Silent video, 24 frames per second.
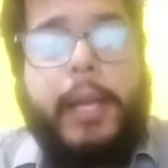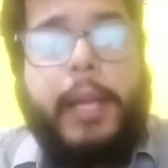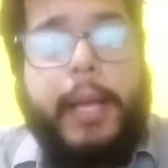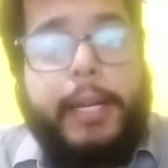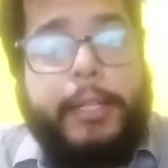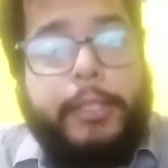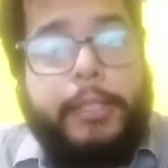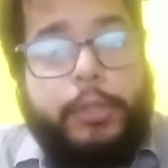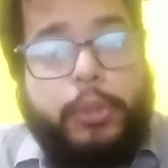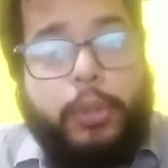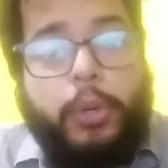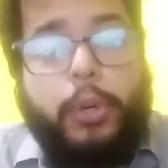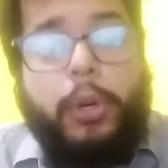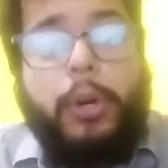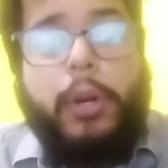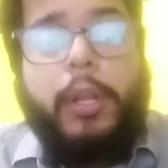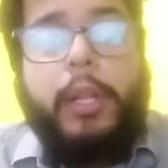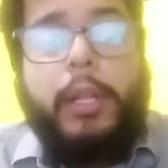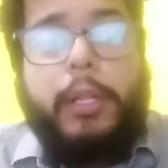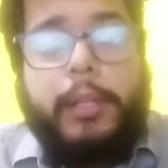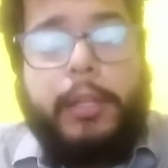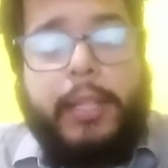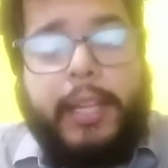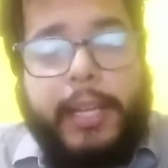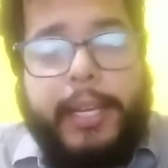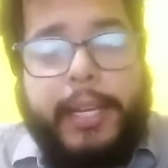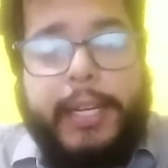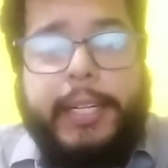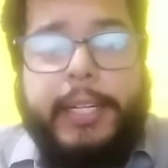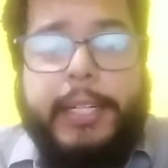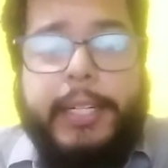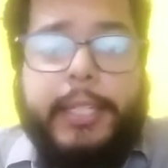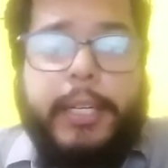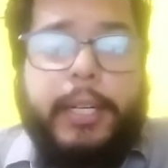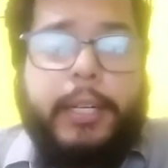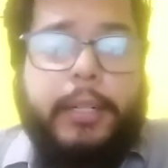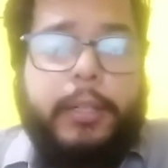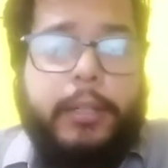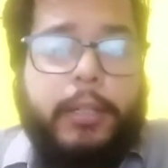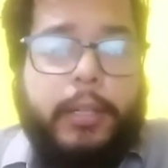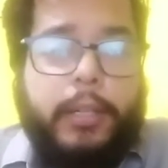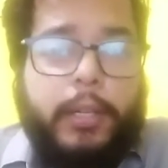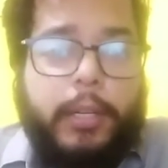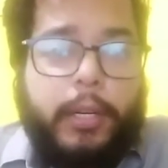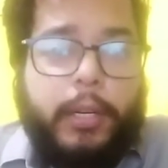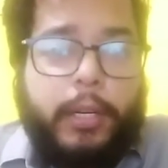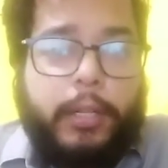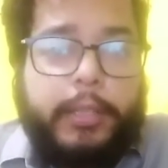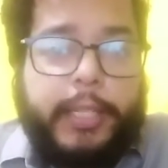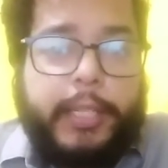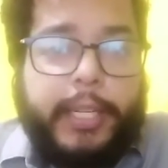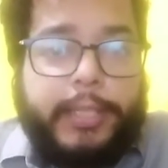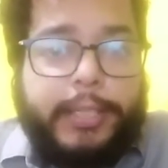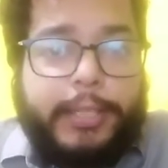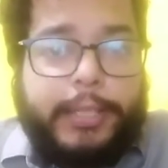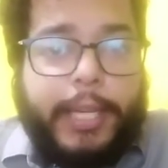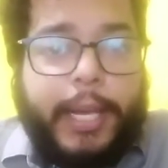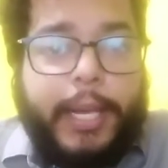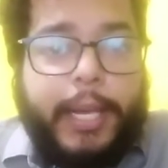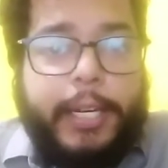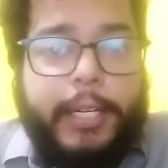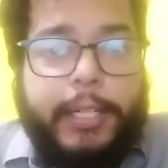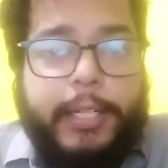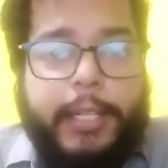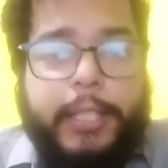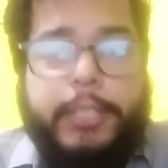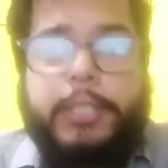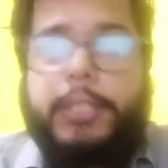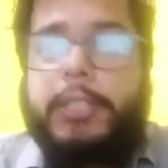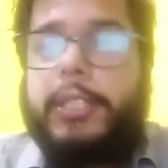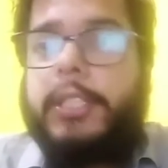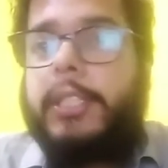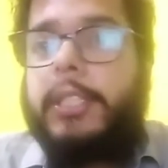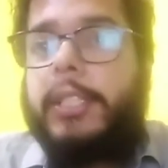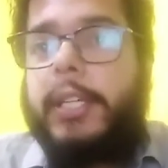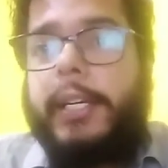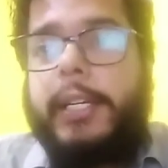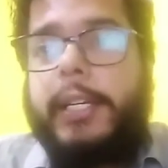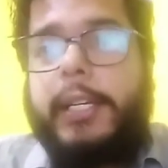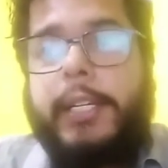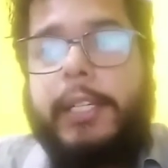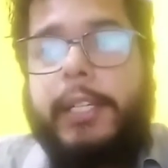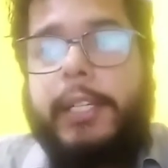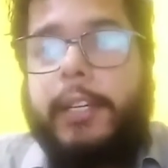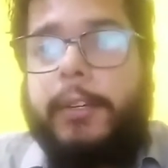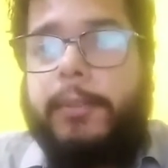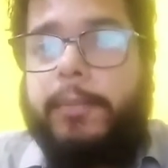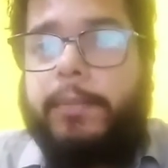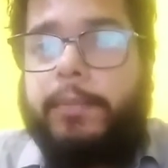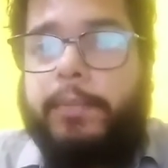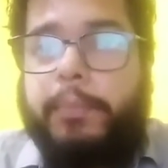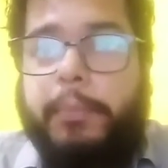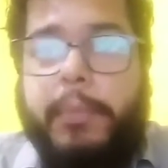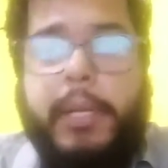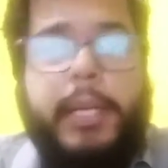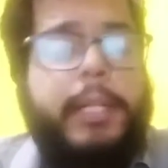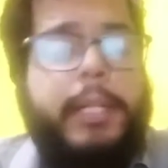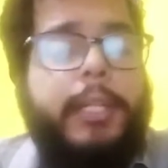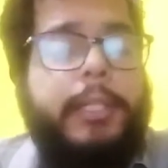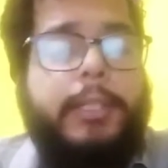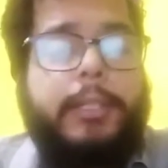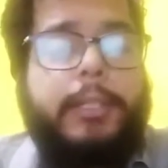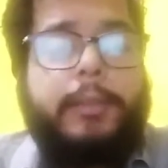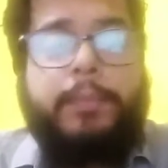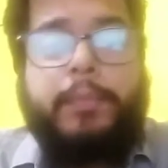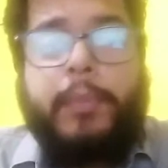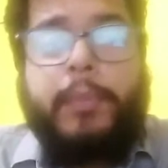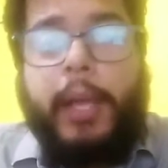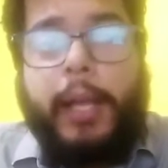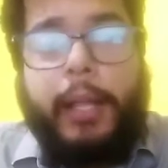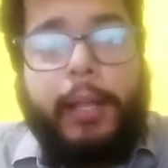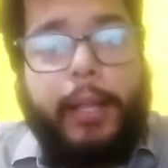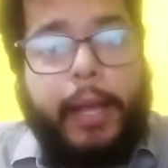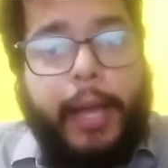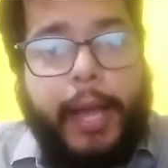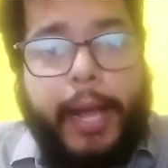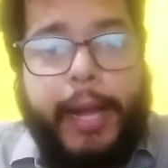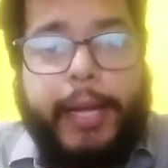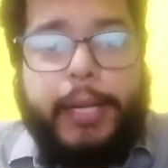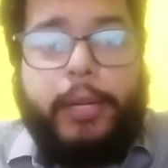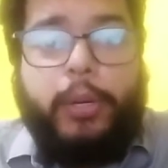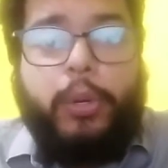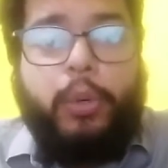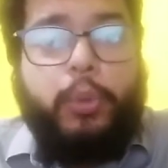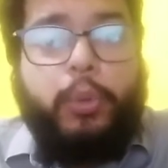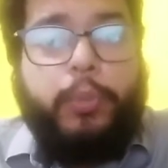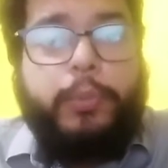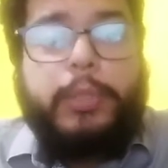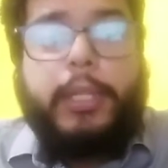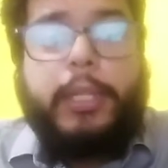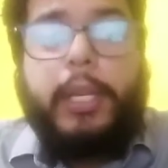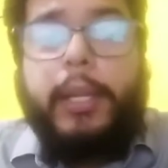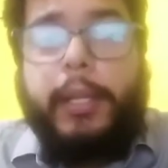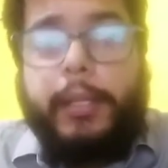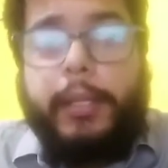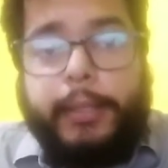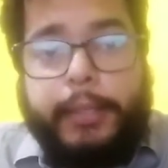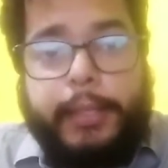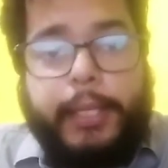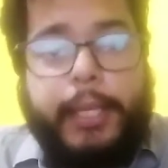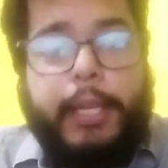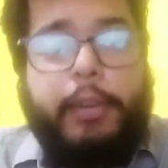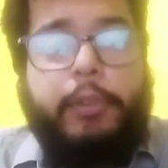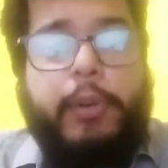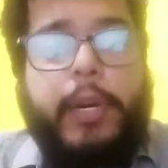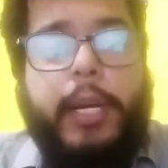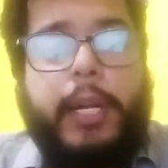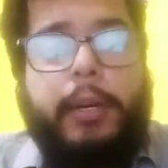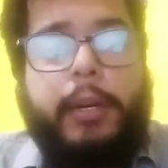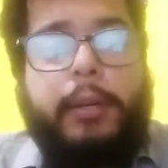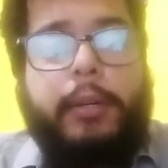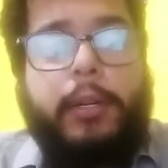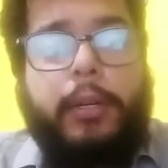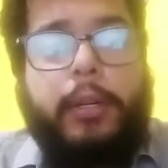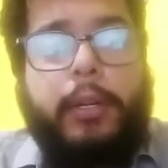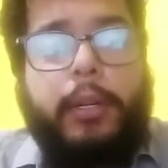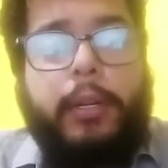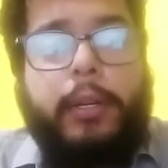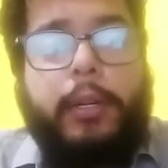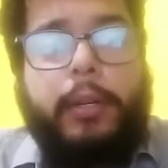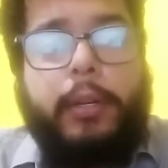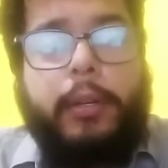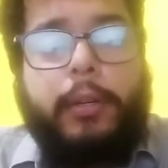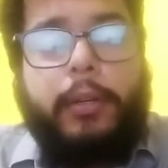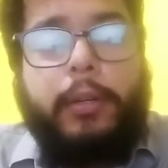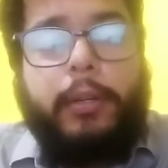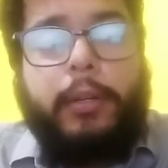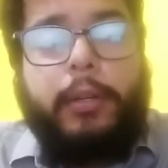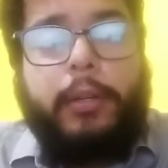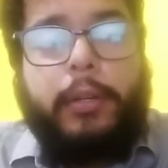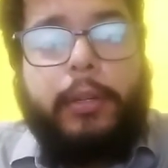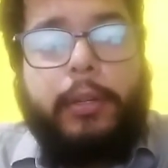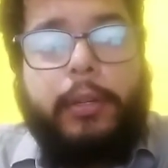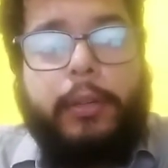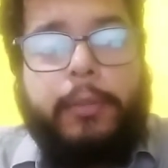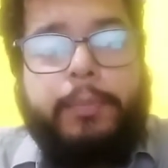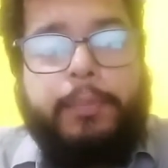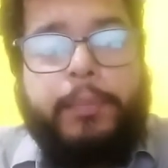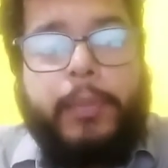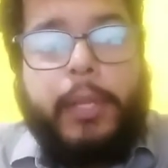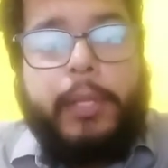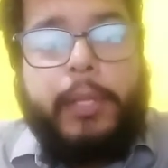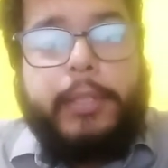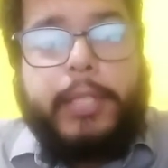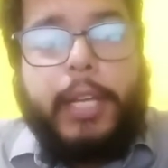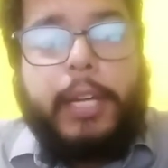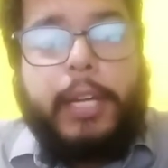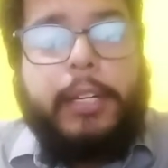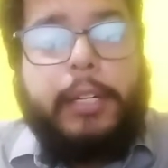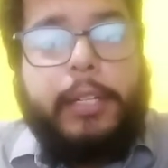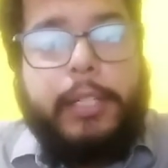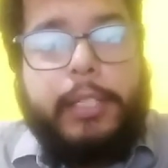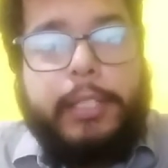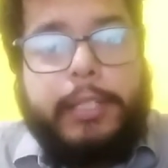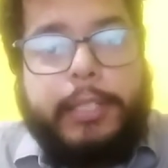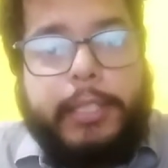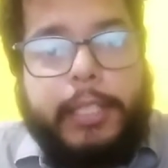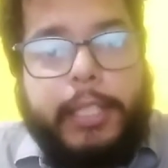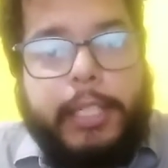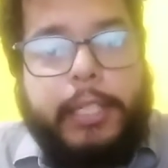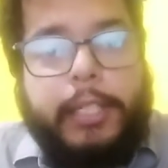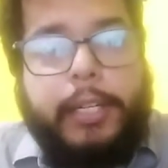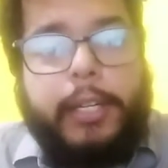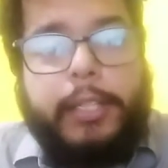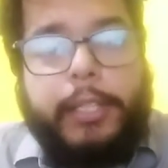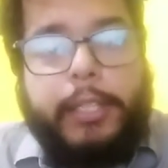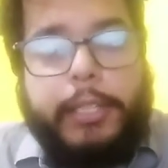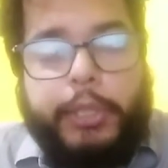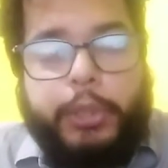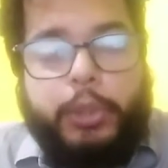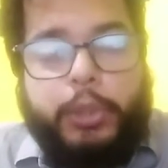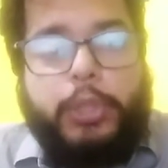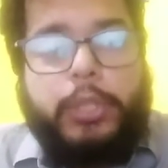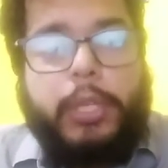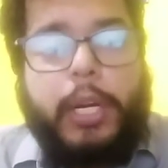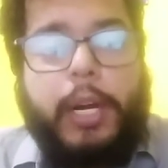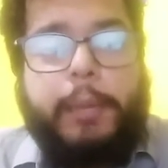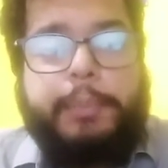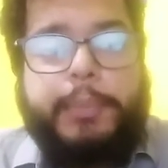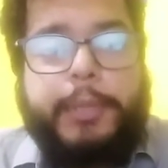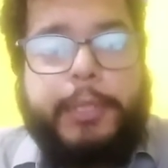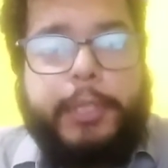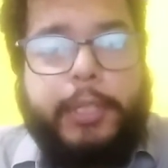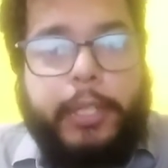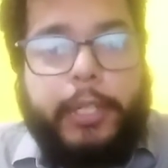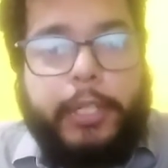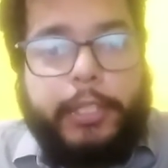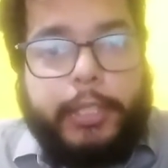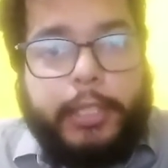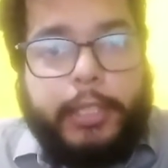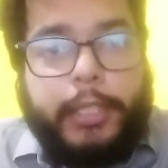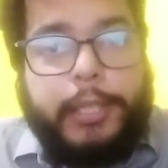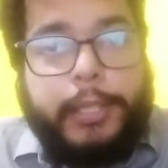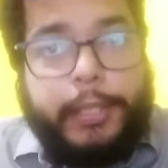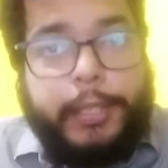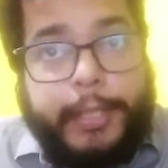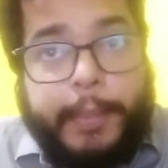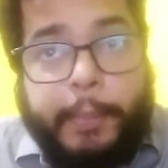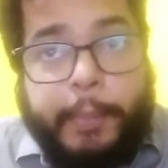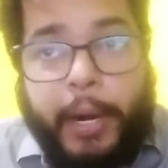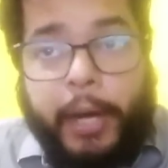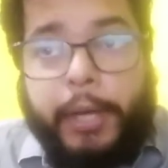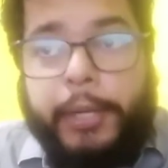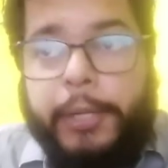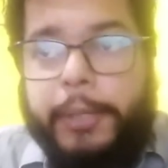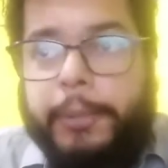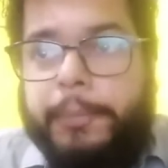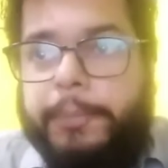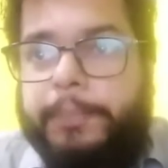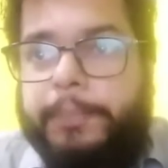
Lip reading: And so the Indian textile industry, the Indian mills, handlooms, they were suddenly seeing a huge upsurge in demand.